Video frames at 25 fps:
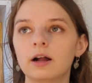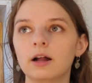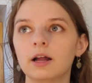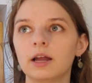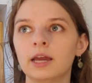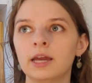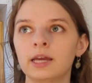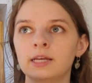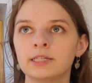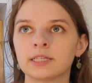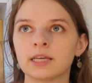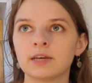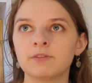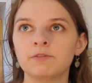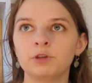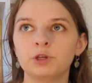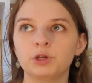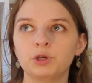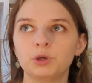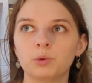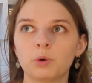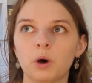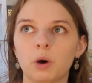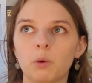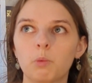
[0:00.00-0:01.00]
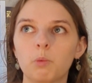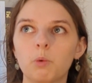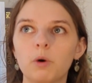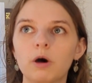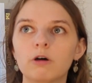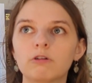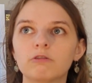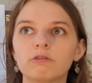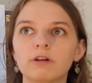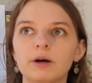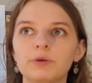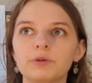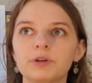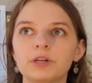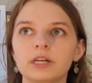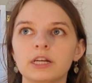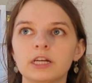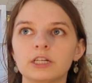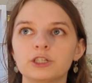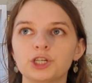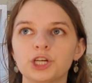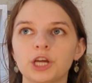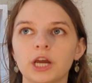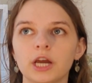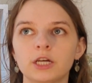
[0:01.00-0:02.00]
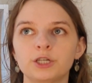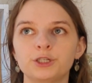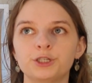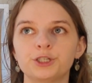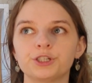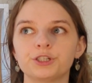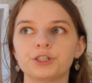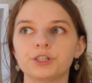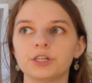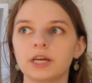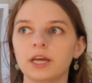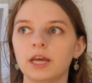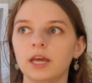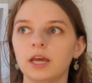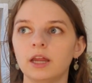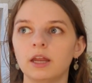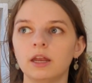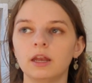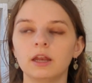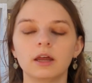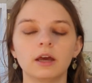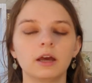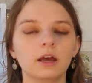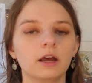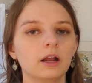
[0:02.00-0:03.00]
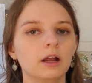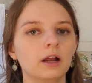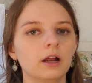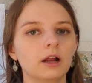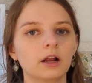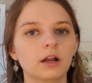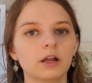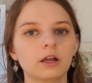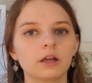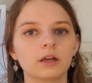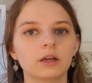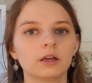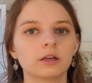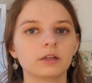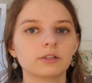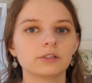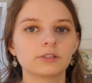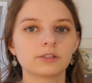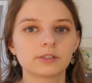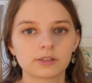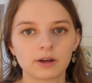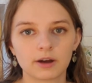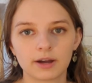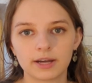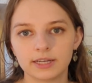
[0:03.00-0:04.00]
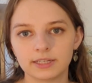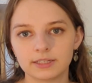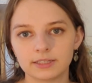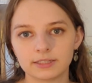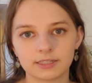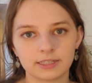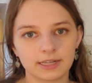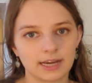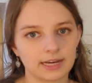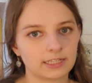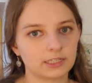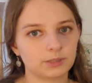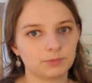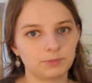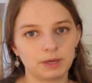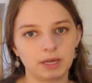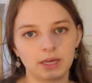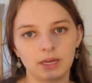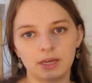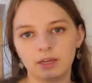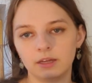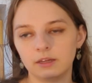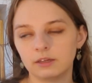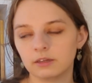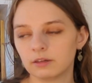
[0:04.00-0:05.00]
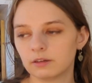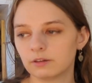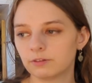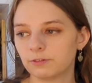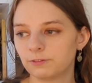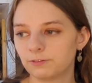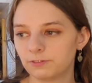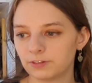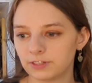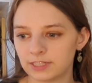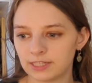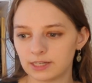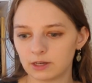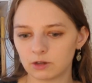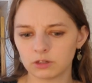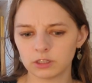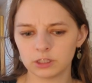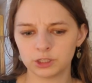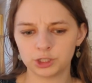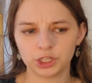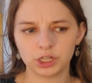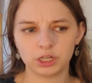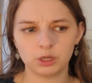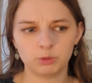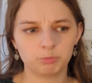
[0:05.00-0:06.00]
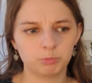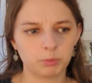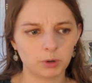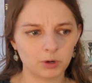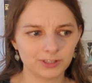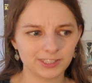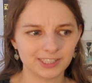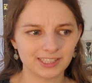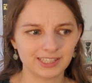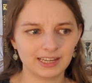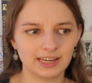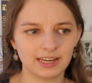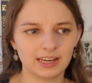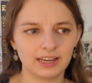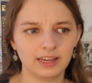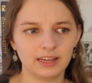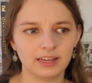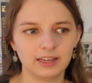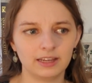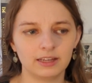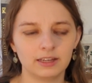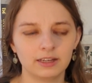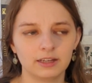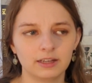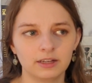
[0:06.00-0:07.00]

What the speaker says: it's giving you a well-rounded education in science, anatomy, physiology, botany,